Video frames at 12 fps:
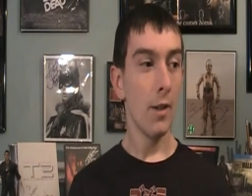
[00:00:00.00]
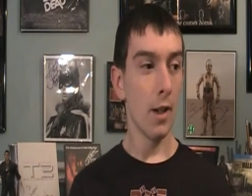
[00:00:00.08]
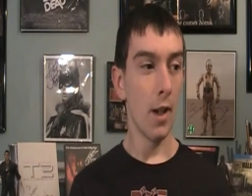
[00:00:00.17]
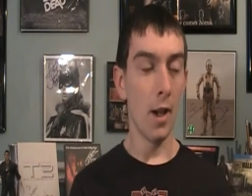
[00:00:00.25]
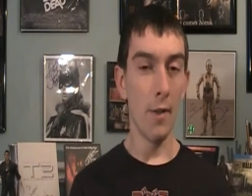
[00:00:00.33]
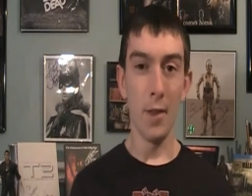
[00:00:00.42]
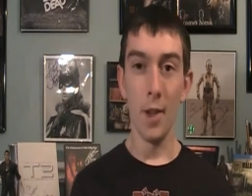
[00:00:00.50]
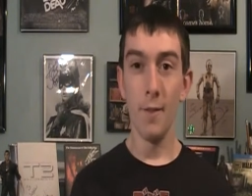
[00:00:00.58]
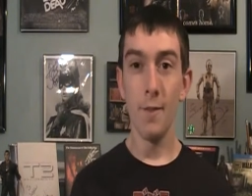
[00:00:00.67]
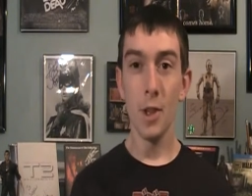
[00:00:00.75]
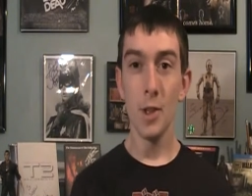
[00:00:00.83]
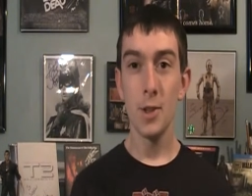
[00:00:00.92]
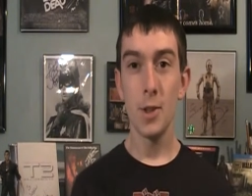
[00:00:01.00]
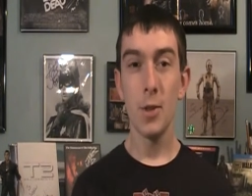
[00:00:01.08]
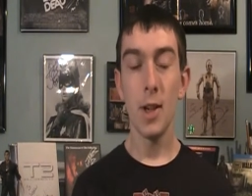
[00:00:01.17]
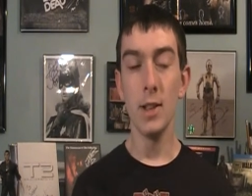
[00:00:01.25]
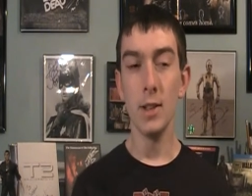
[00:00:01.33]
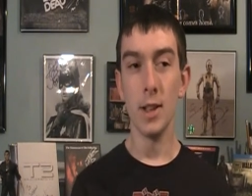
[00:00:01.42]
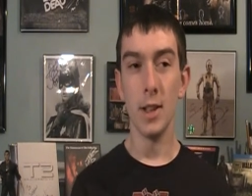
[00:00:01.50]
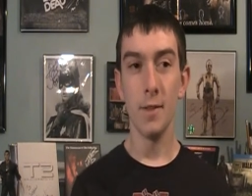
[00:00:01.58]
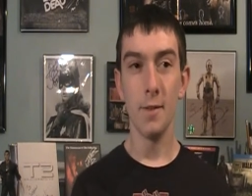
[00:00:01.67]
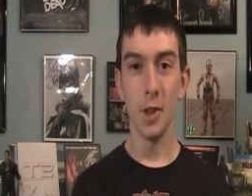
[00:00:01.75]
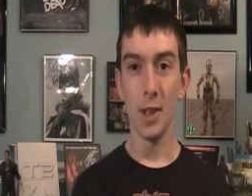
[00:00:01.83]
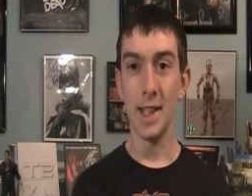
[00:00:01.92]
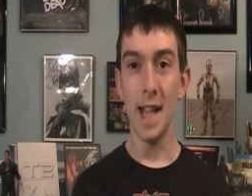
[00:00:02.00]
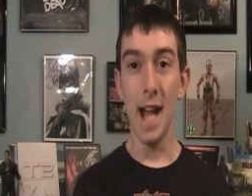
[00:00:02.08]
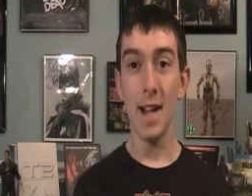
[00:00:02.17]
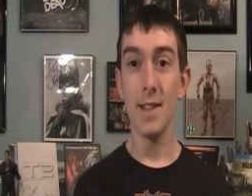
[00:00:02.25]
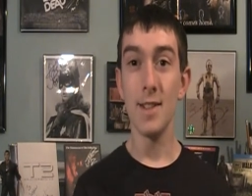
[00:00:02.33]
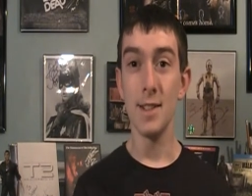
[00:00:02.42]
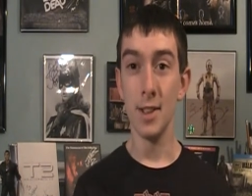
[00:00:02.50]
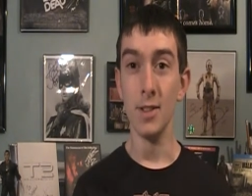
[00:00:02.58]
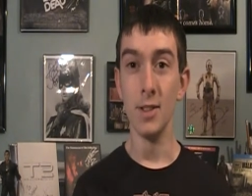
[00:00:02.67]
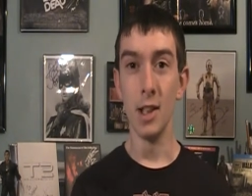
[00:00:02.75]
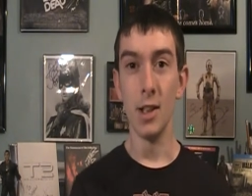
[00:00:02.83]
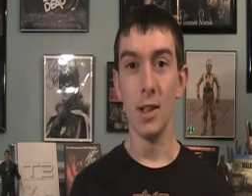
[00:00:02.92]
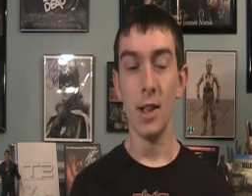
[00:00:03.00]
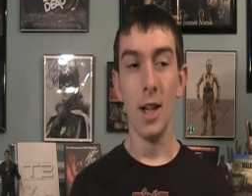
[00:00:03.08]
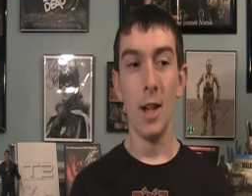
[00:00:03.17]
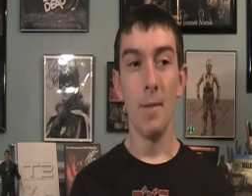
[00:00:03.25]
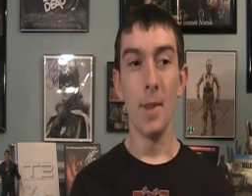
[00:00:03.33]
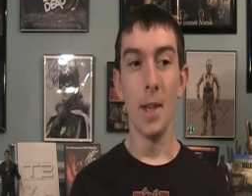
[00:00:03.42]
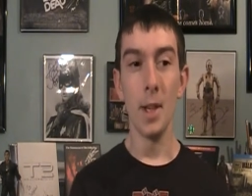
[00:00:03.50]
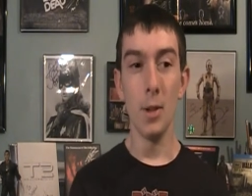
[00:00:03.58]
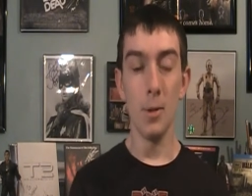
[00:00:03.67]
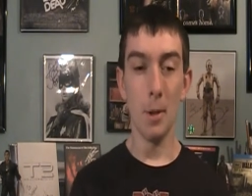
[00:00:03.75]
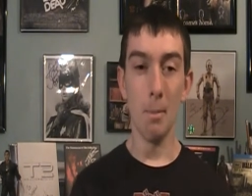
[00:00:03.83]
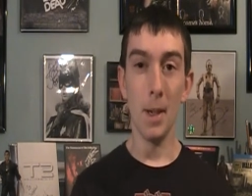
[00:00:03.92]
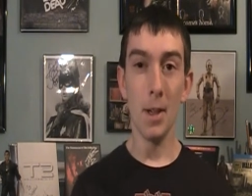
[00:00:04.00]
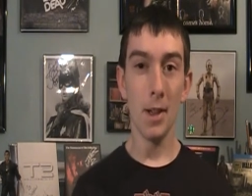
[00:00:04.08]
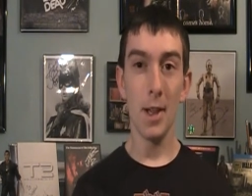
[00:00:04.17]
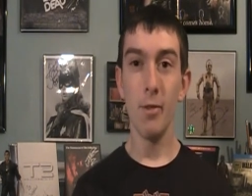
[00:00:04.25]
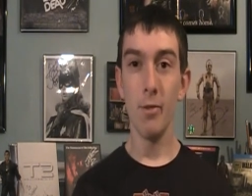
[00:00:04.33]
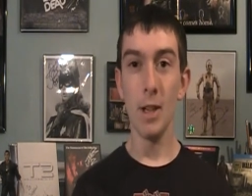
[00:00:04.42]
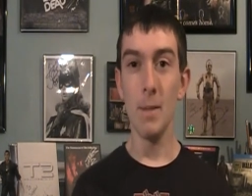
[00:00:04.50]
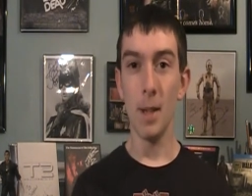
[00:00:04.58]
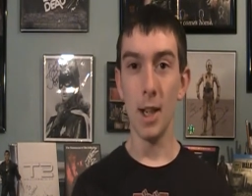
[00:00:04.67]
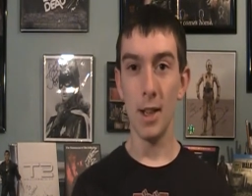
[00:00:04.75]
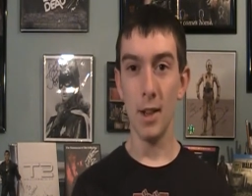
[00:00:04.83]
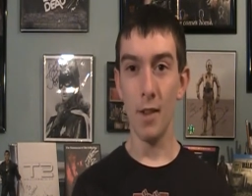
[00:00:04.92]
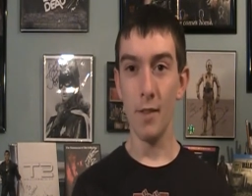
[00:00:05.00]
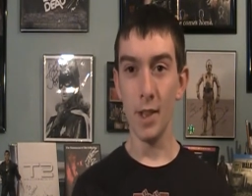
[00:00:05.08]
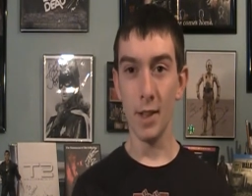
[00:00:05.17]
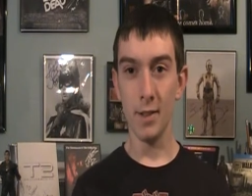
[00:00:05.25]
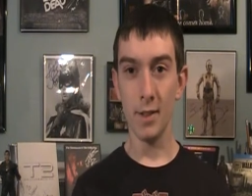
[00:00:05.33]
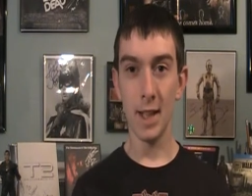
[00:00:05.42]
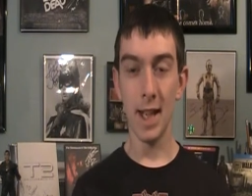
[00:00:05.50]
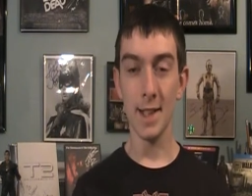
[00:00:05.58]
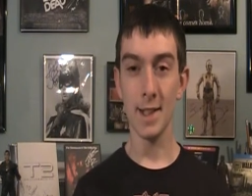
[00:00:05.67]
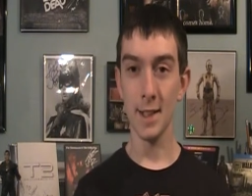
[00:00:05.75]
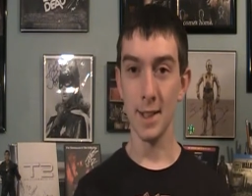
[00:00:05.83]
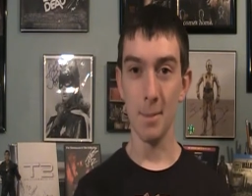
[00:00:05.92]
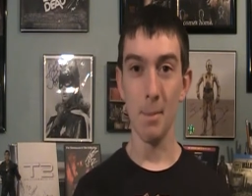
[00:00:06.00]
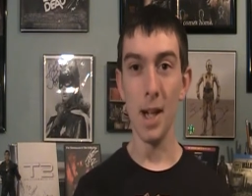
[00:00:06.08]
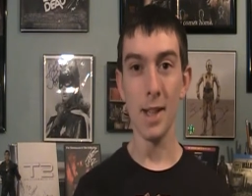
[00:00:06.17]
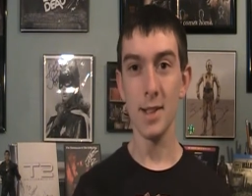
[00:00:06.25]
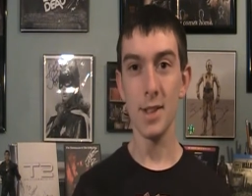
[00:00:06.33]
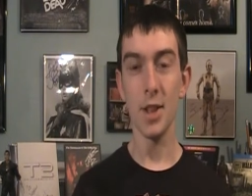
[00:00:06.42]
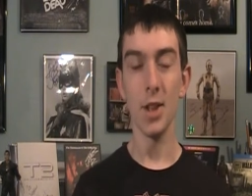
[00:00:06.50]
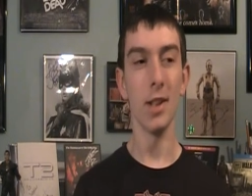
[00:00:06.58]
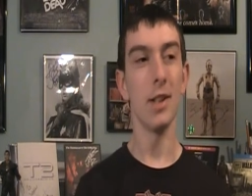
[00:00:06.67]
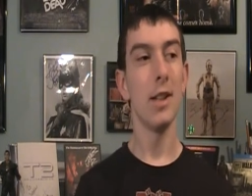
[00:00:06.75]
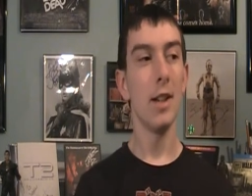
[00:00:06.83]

of the first trailer for Godzilla, the new American remake of the classic monster.